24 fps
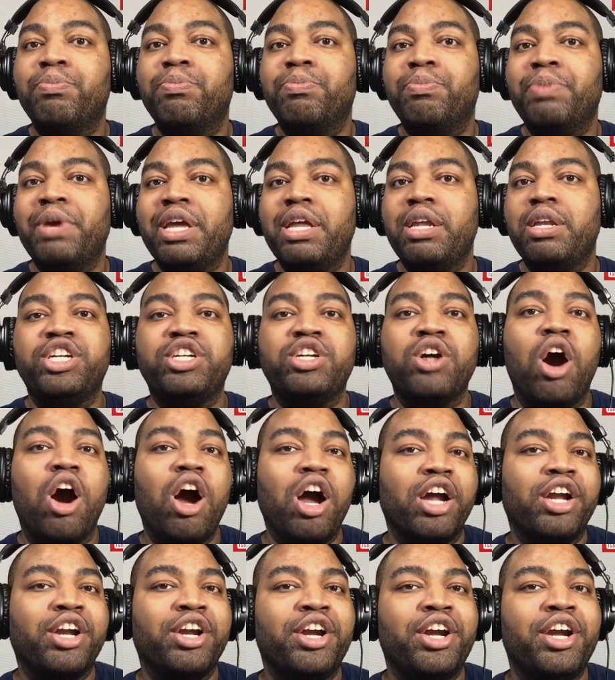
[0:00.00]
bit
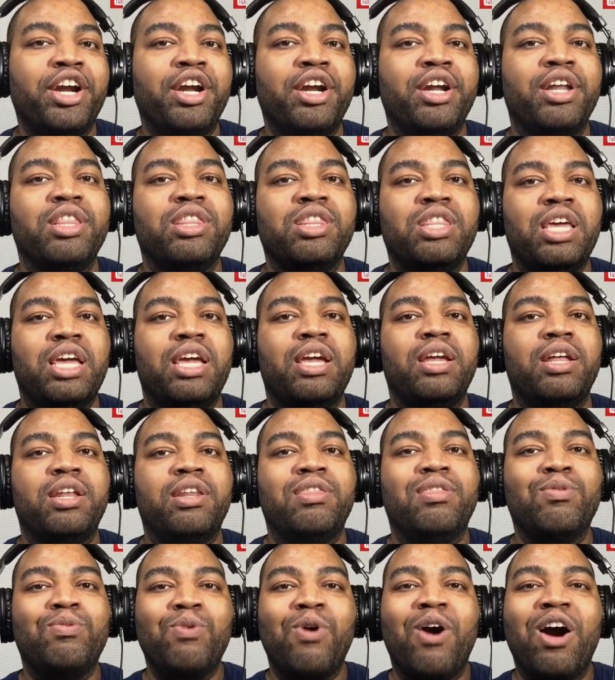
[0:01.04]
darker than
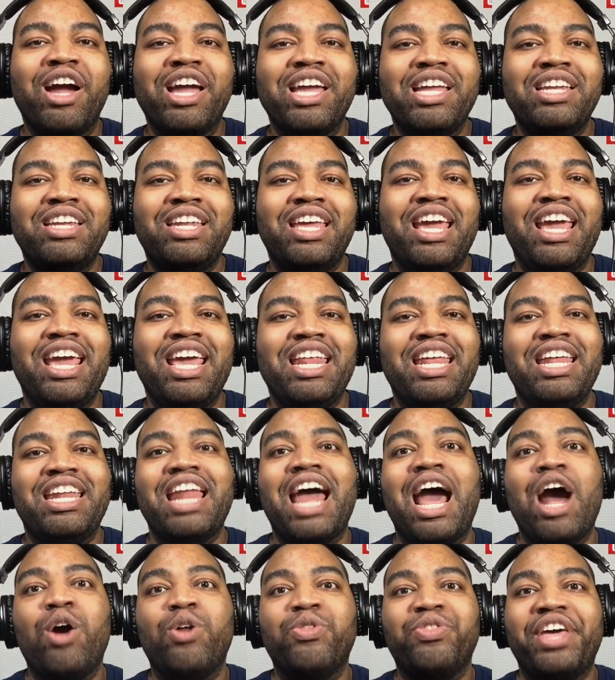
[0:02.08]
The Walking Dead and
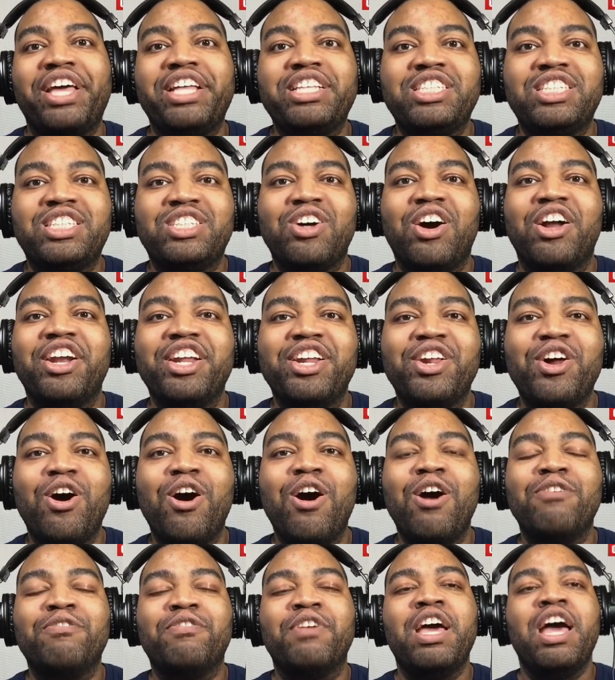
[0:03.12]
how that started
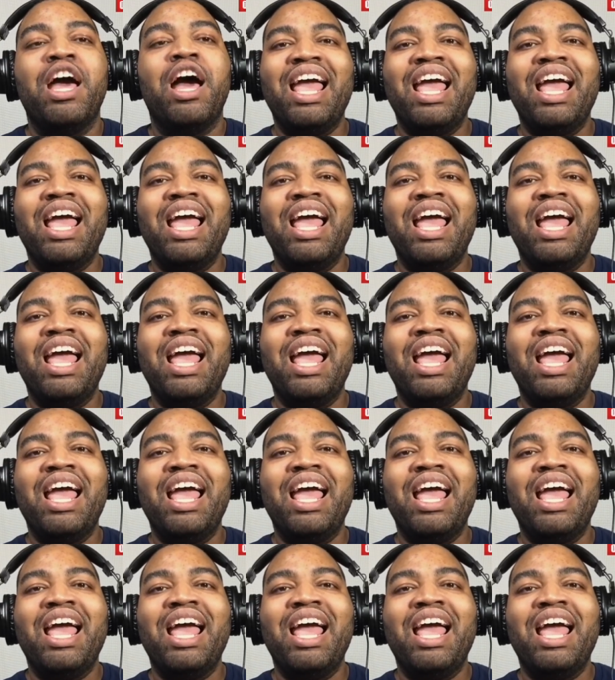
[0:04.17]
off.